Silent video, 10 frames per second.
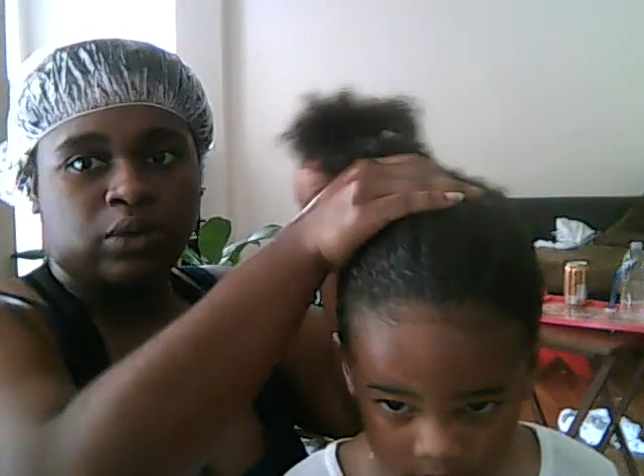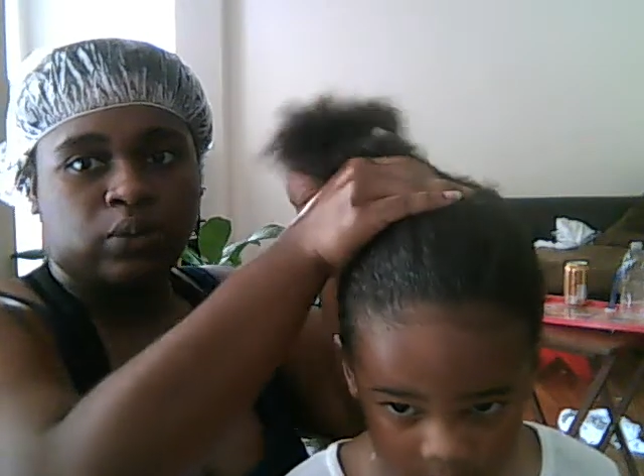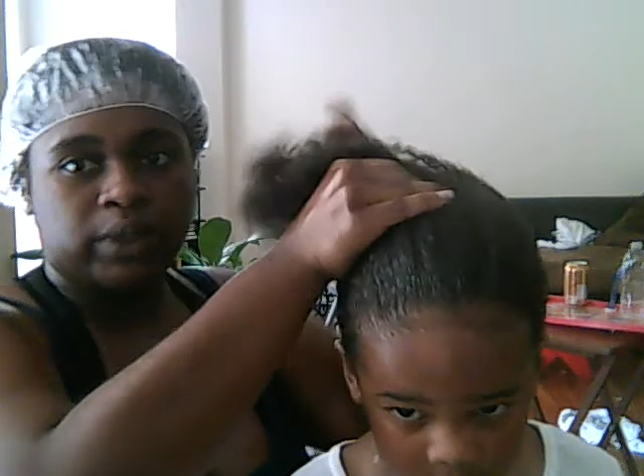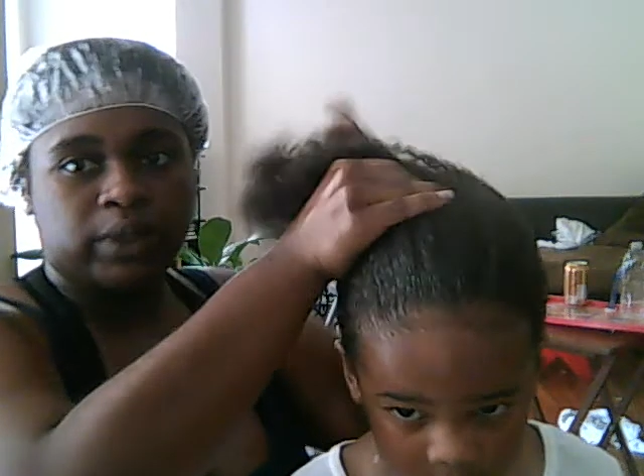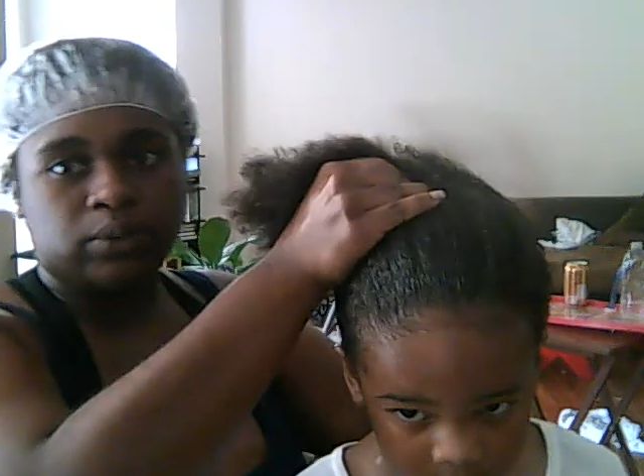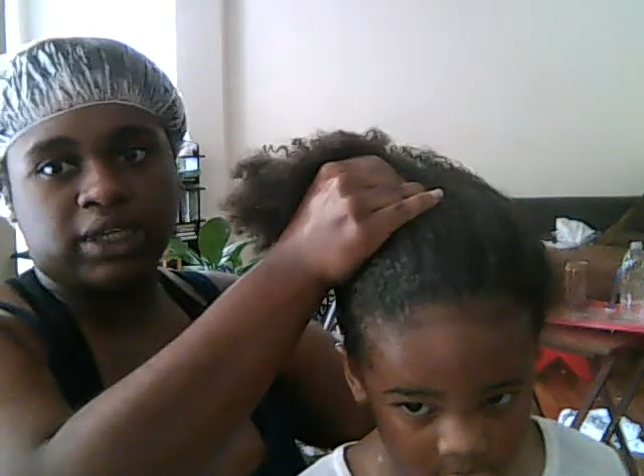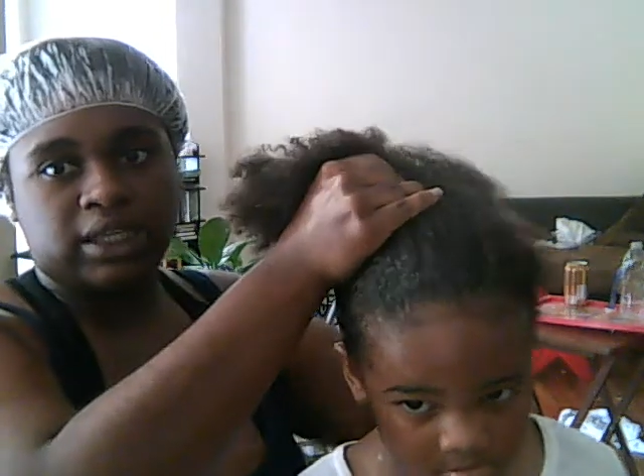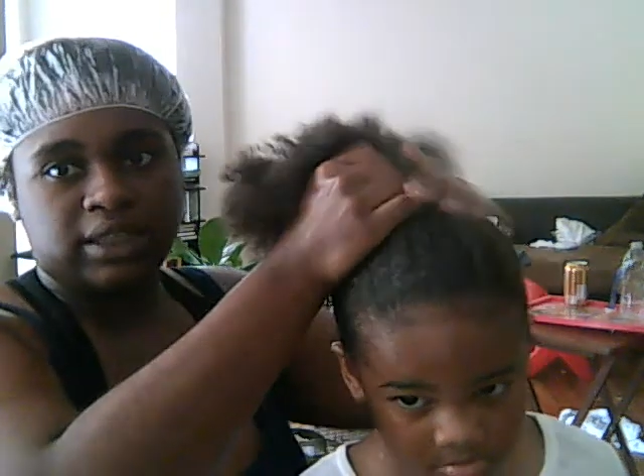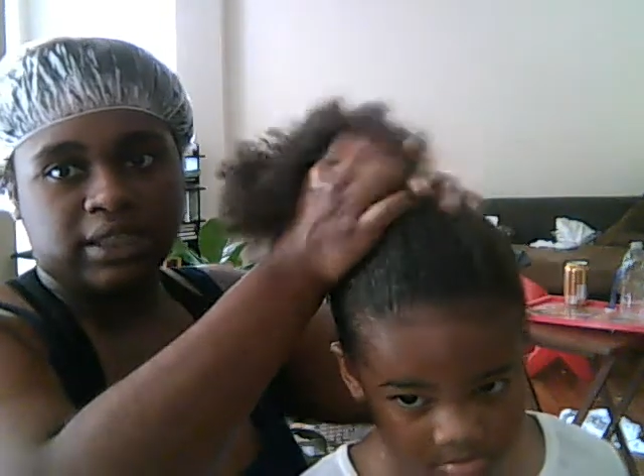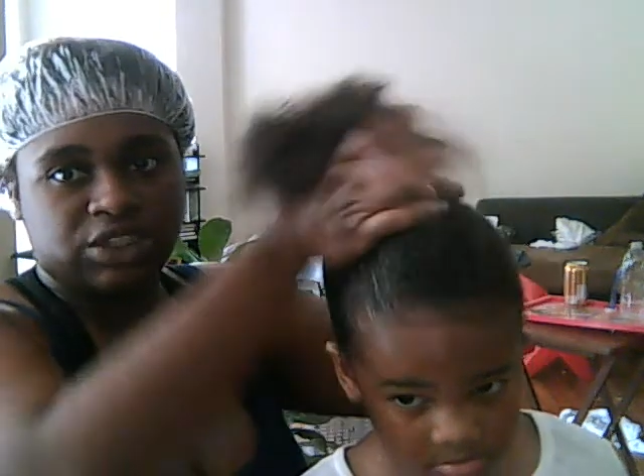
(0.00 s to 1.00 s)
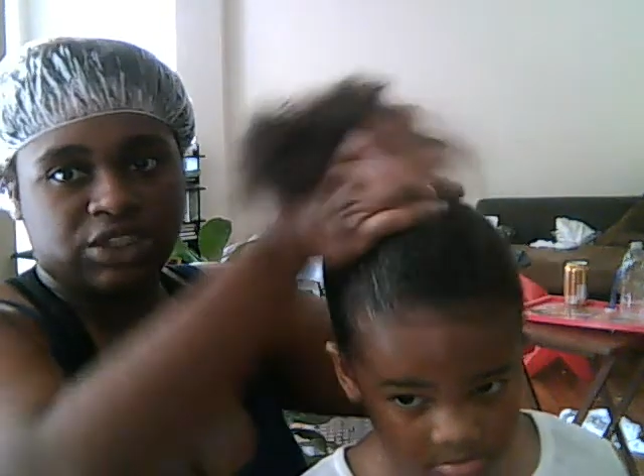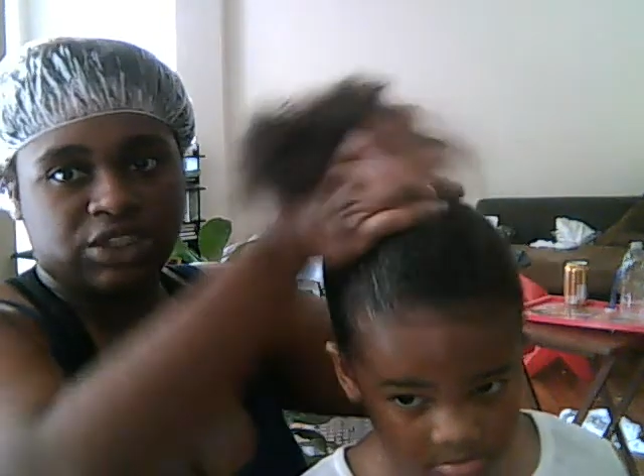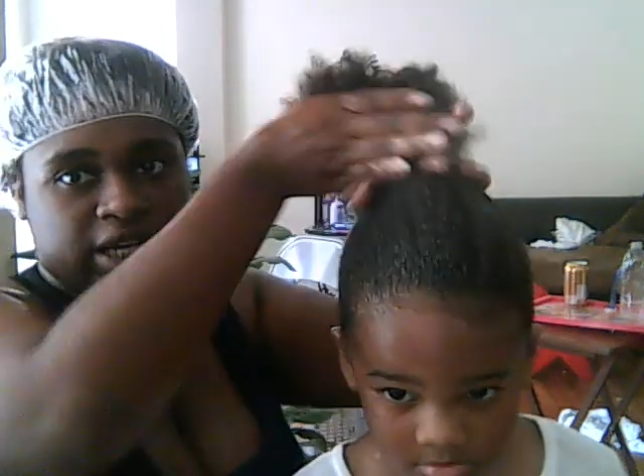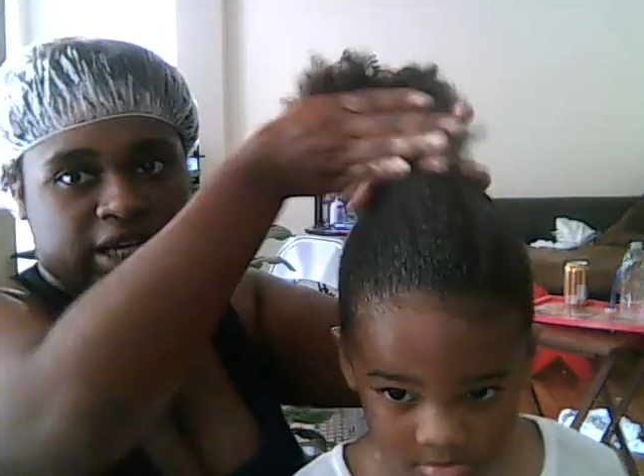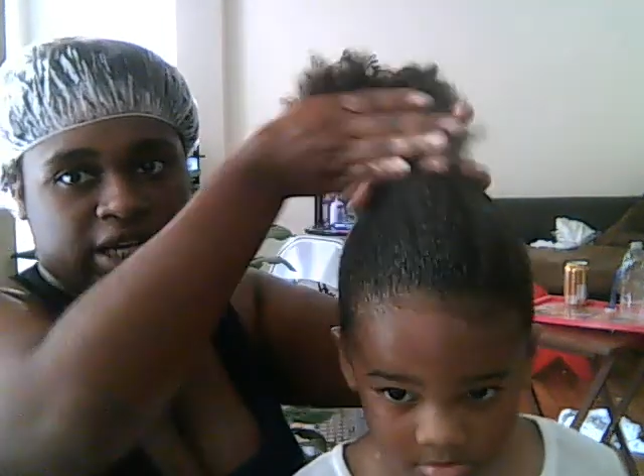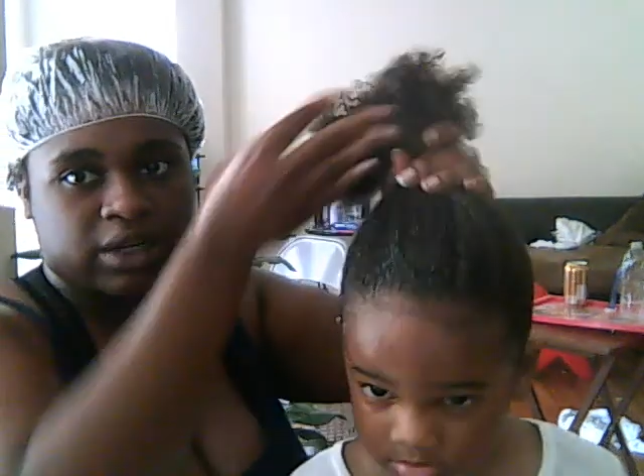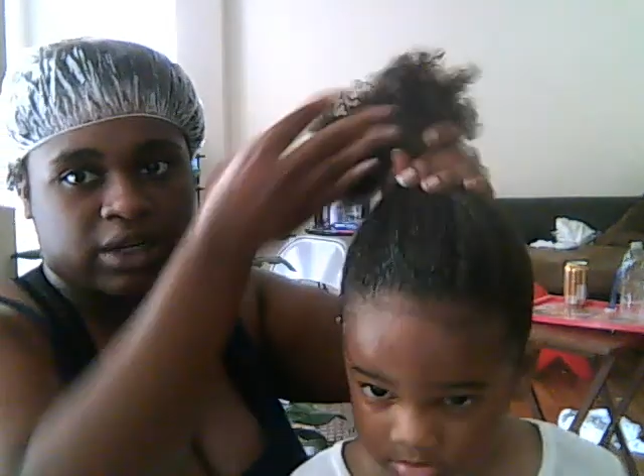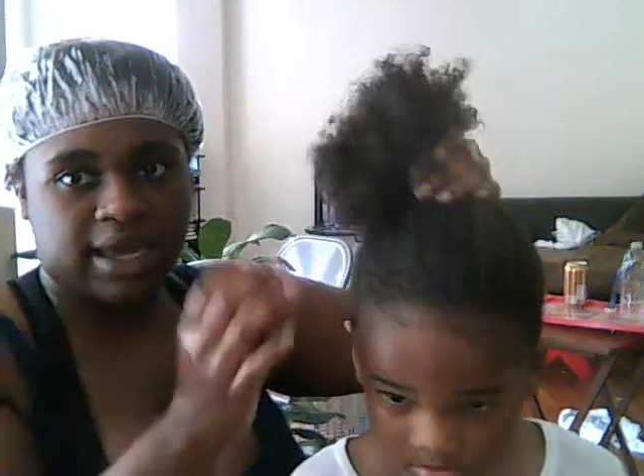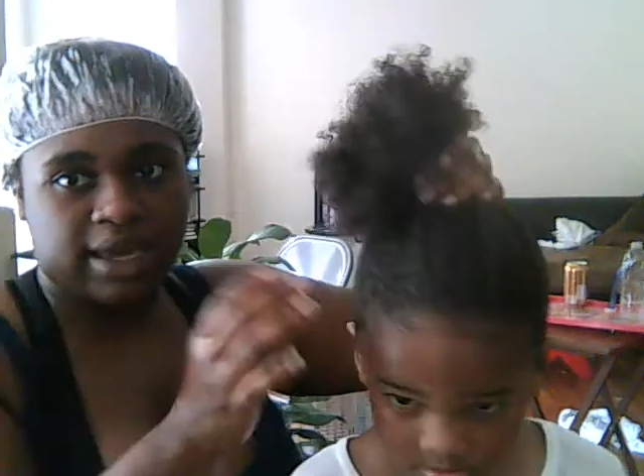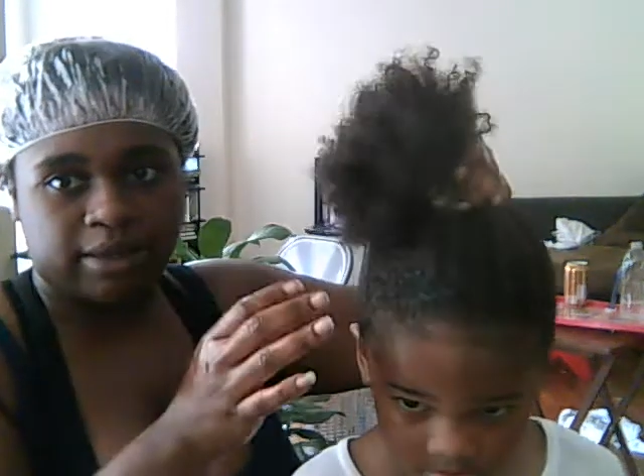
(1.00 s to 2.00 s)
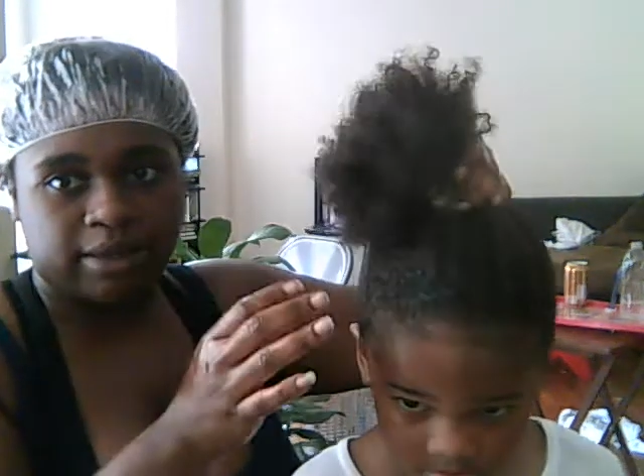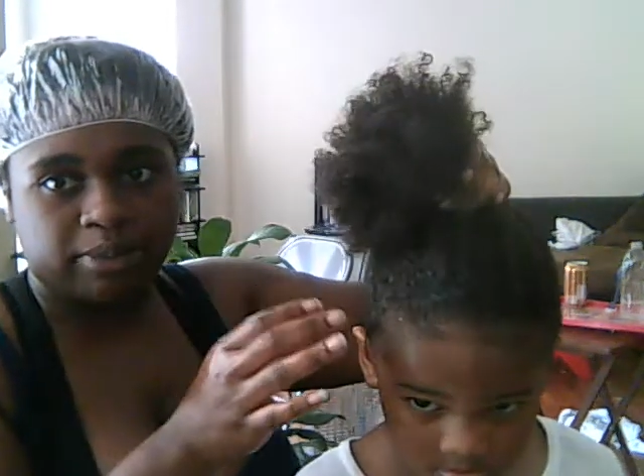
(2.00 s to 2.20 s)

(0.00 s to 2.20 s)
we will get the shower cap